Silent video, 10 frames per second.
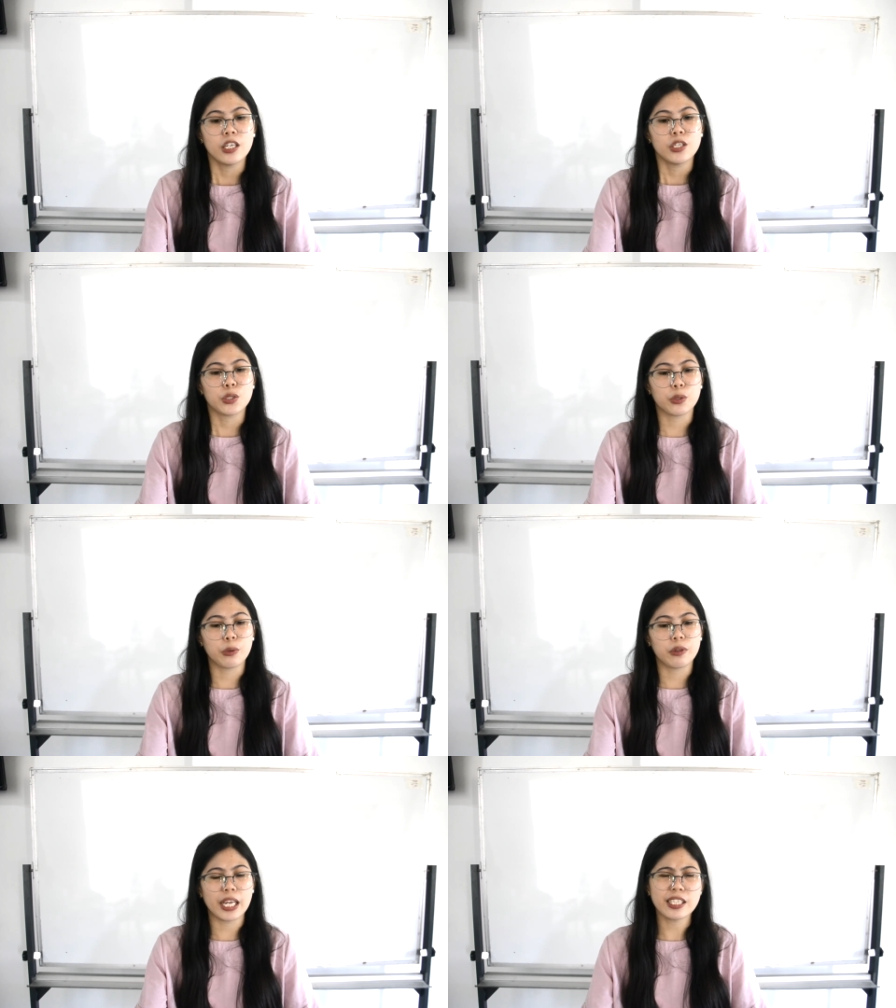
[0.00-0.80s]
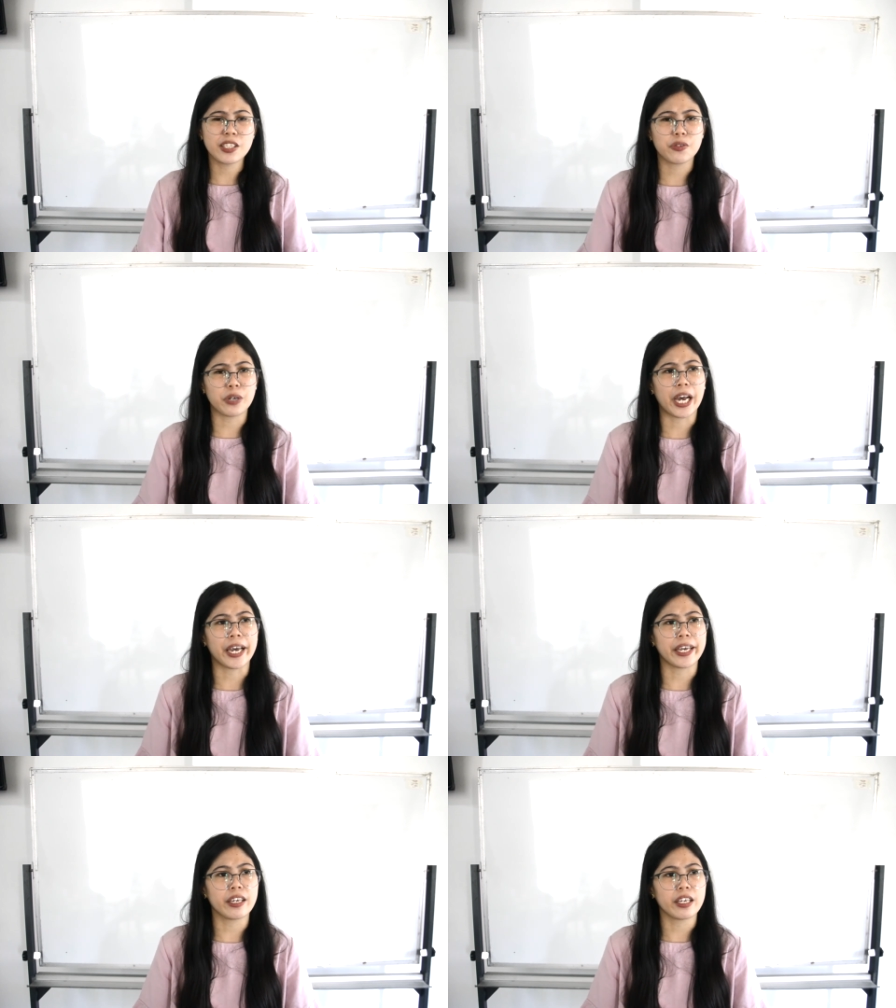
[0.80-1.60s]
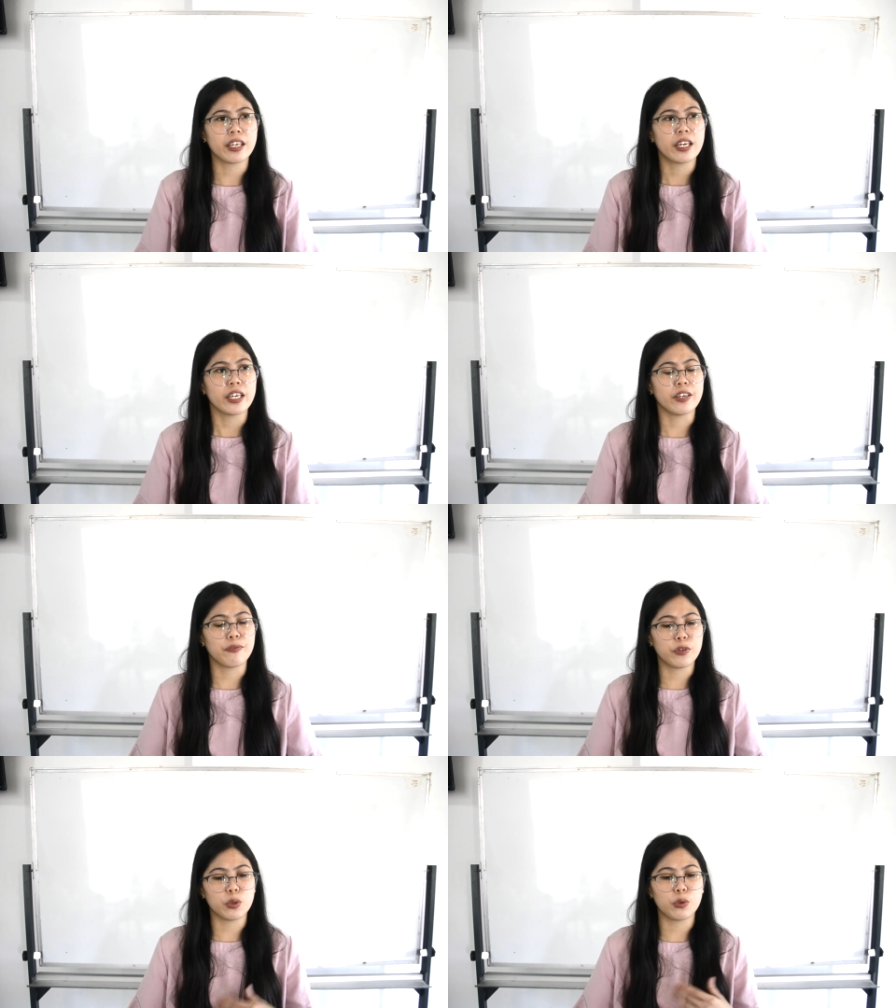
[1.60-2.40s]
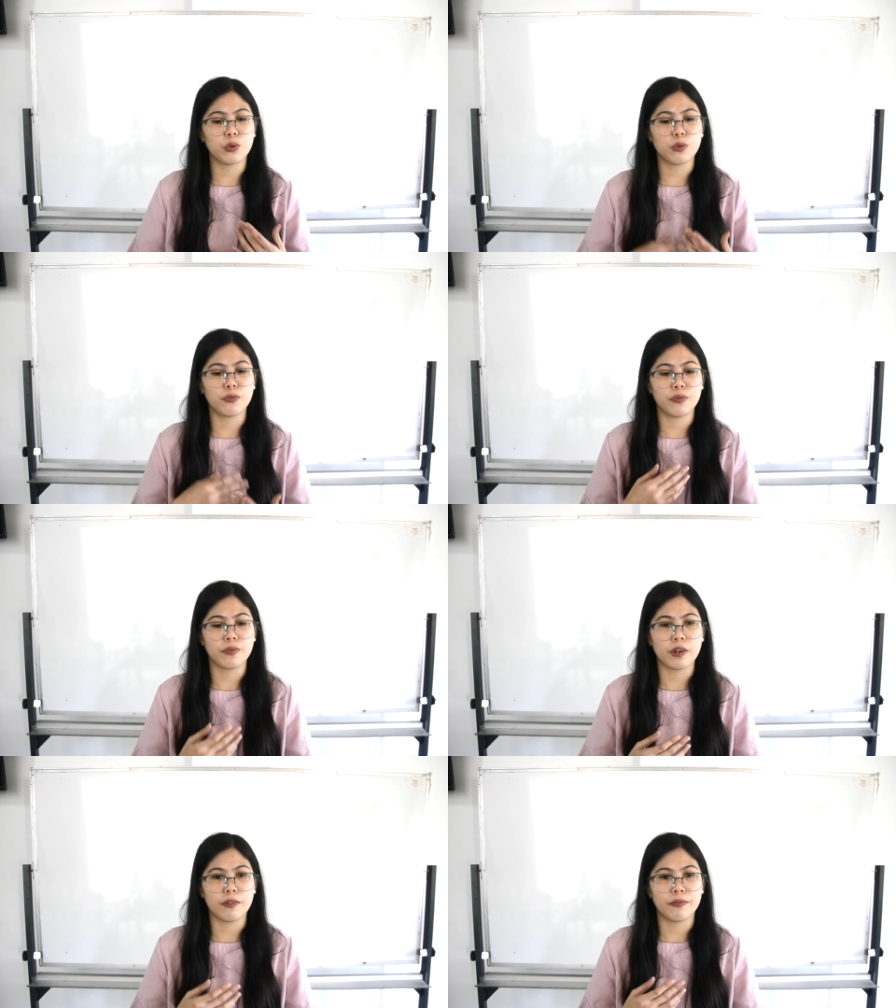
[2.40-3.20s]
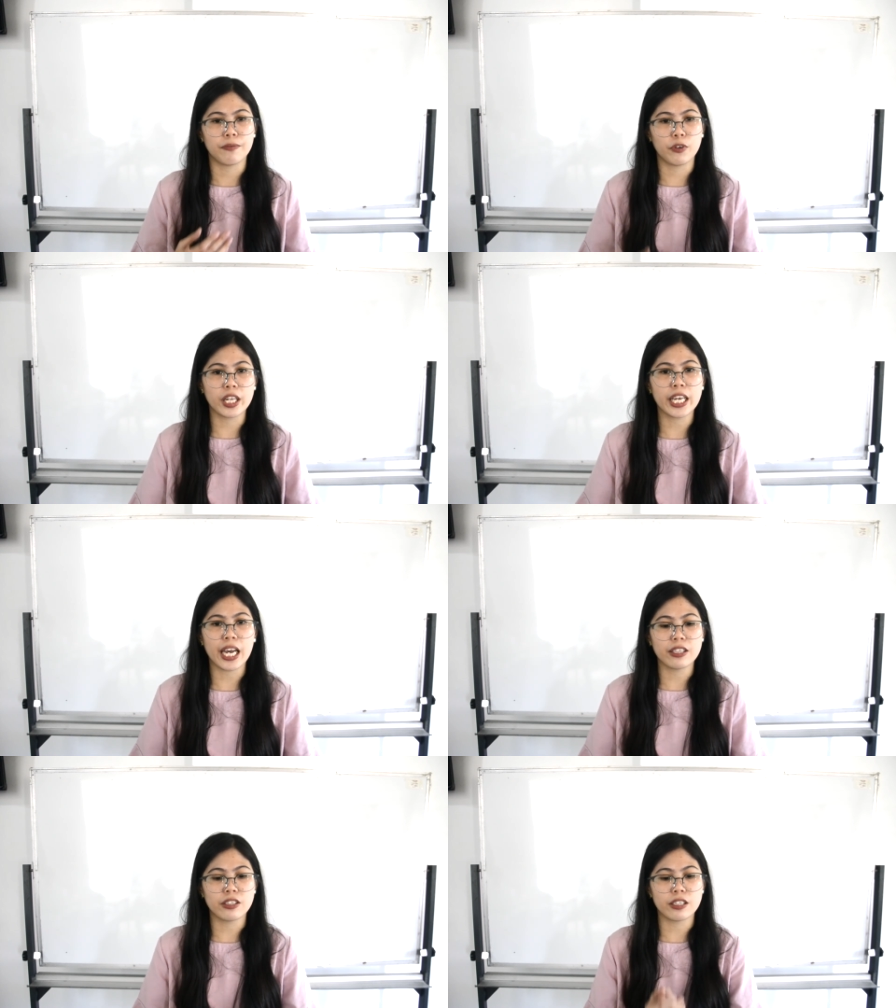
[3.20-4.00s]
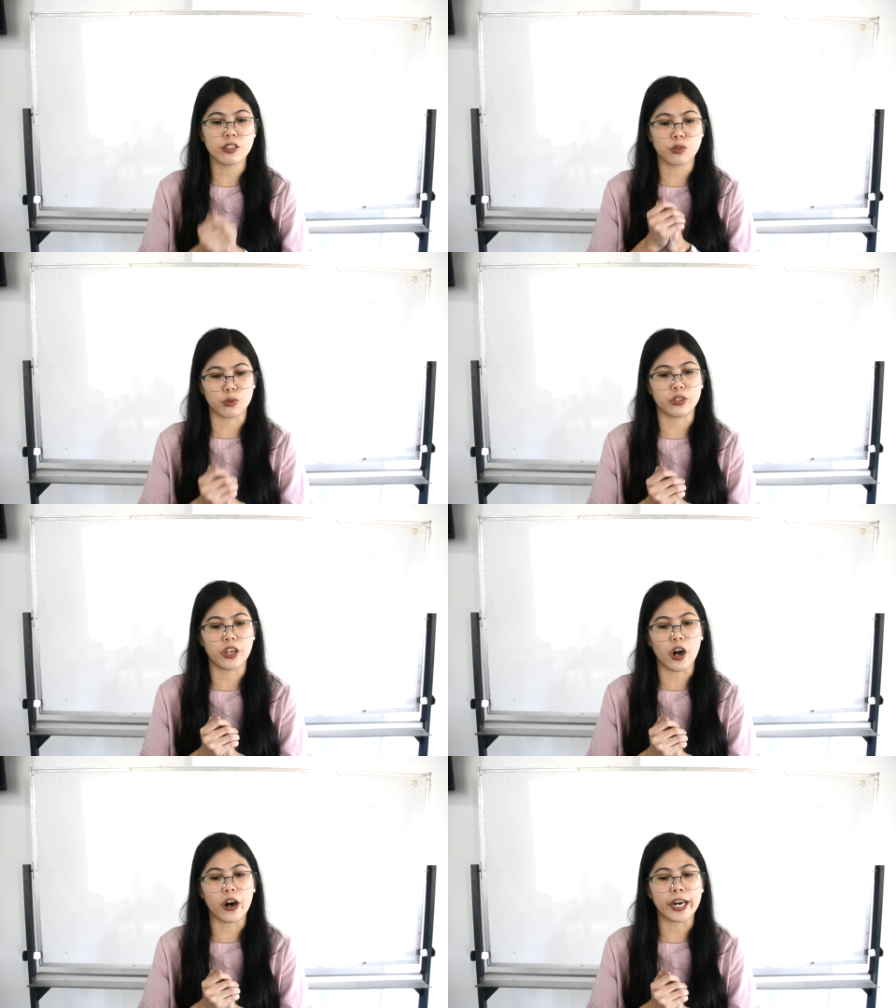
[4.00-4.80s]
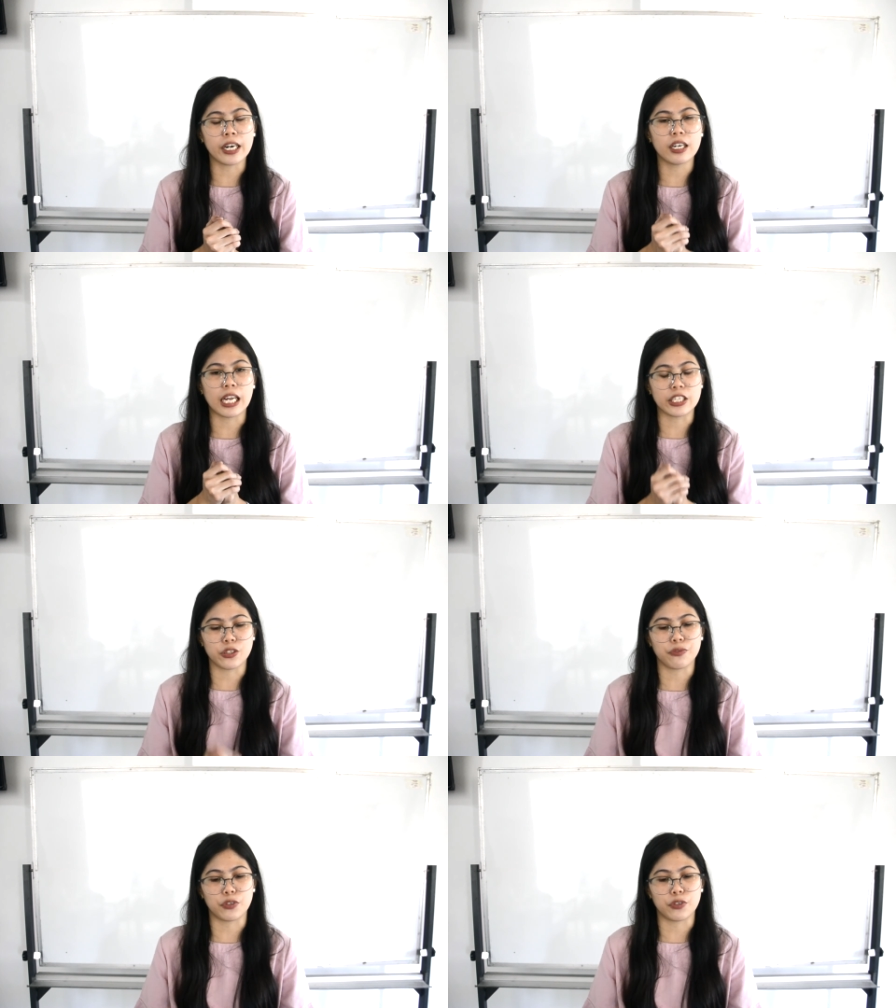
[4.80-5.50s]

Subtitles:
So let's try if you fully understood our lesson for